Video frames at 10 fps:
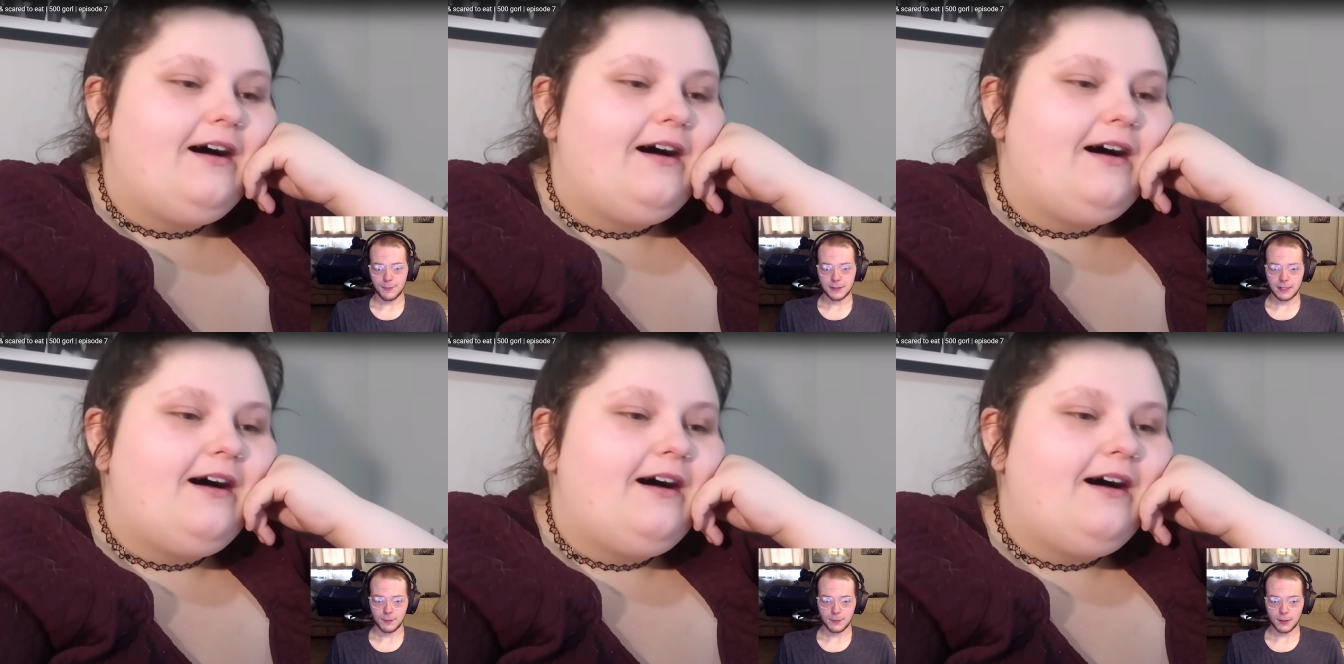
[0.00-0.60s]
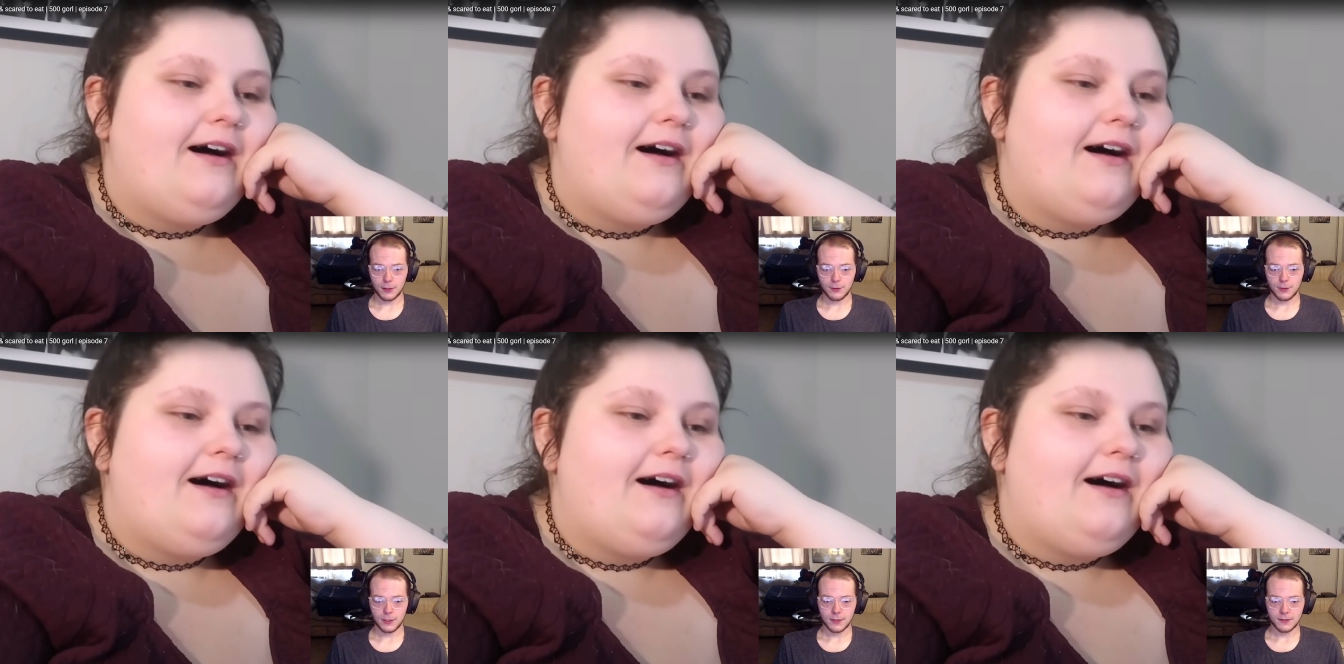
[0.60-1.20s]
Speaker 1: down below
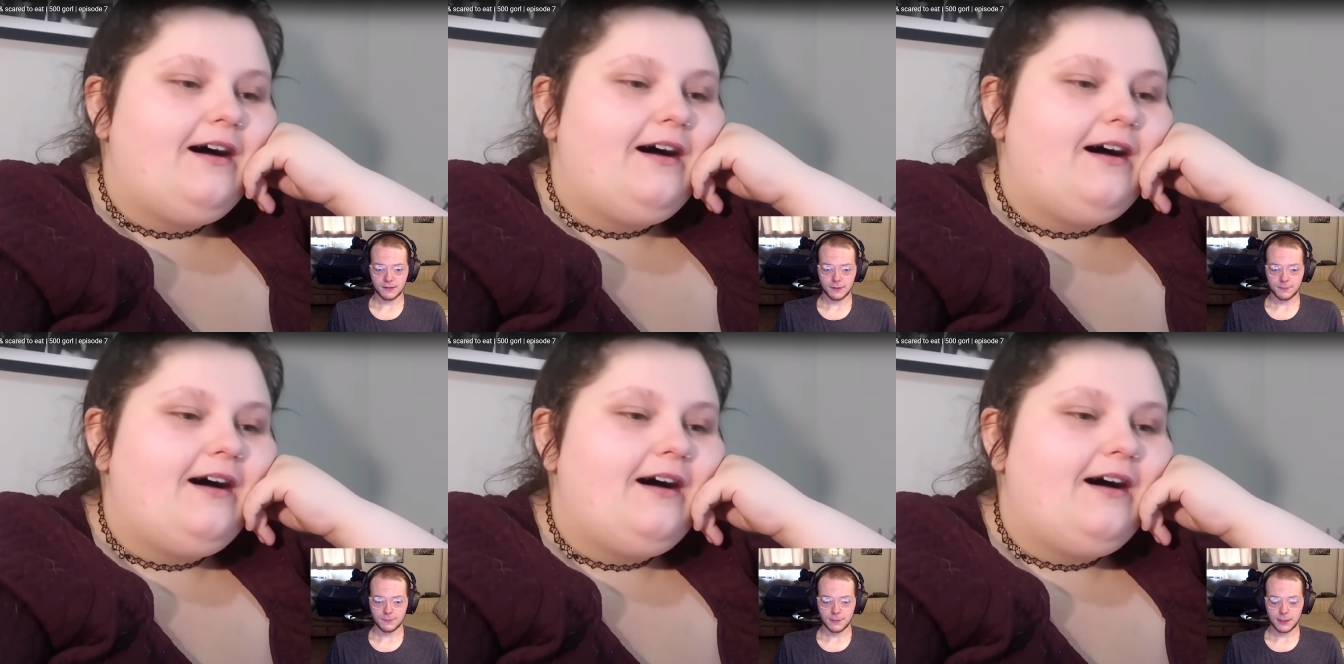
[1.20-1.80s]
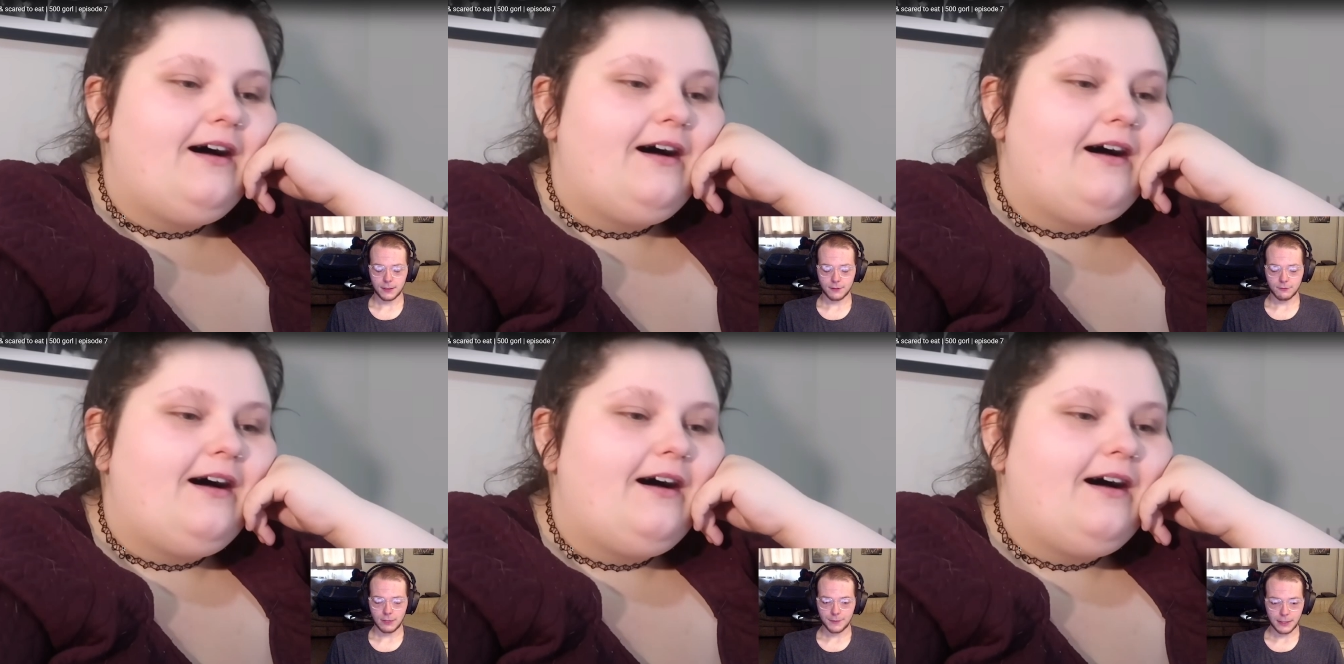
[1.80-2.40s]
uh, some uh,
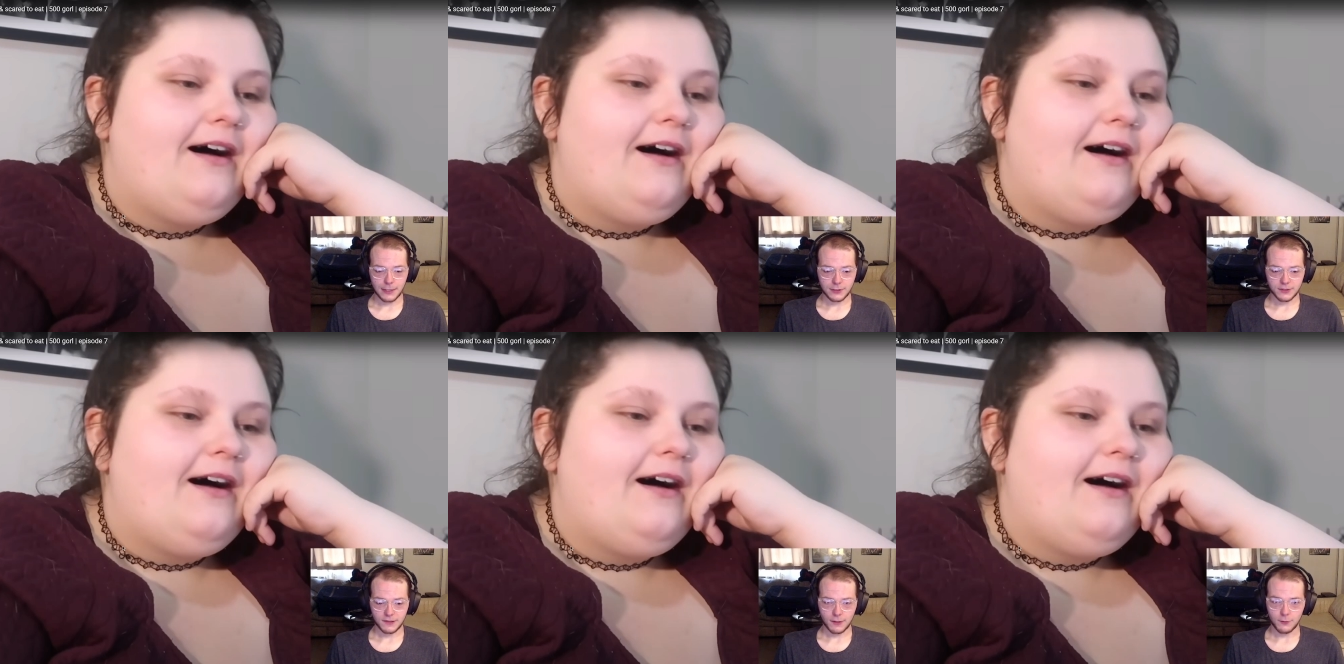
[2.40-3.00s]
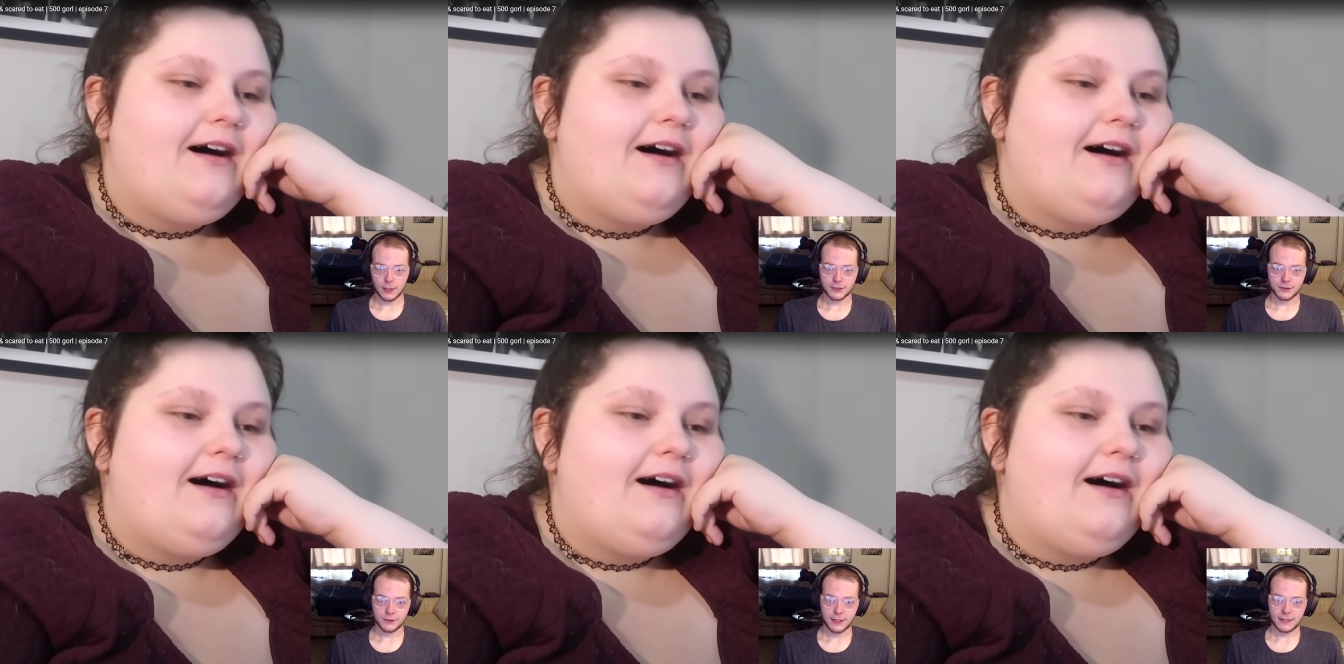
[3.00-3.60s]
recommendations on what I
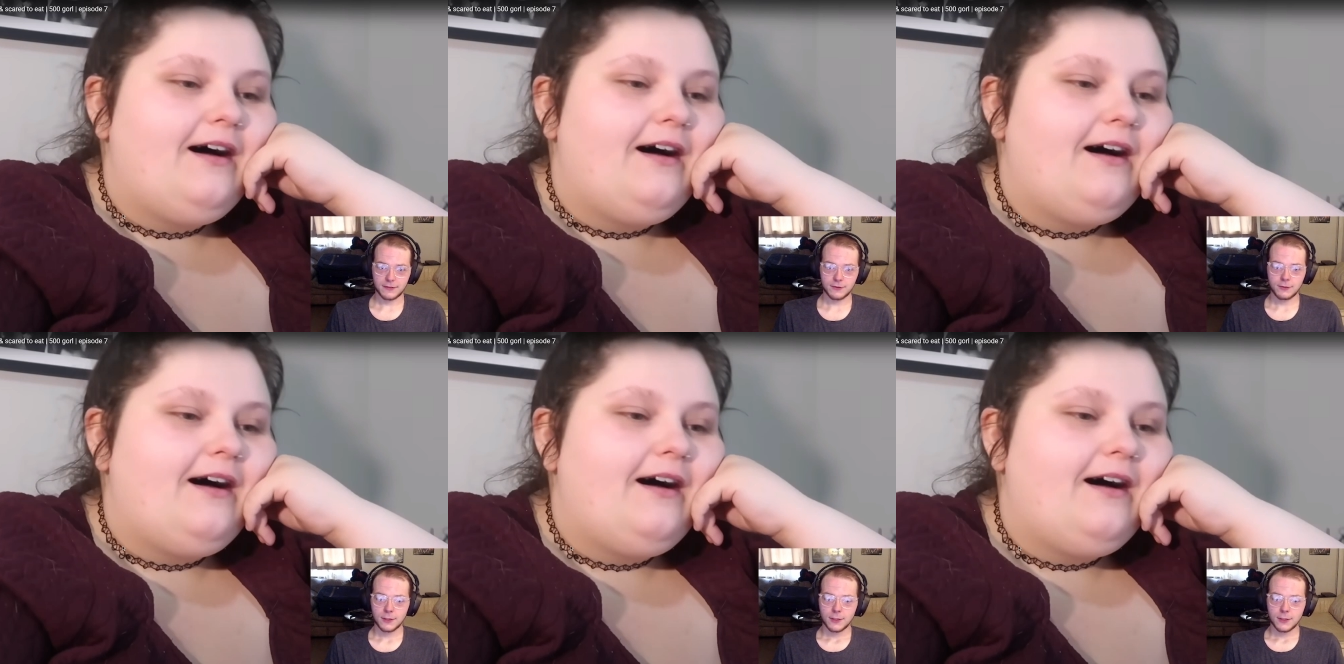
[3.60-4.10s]
should react to.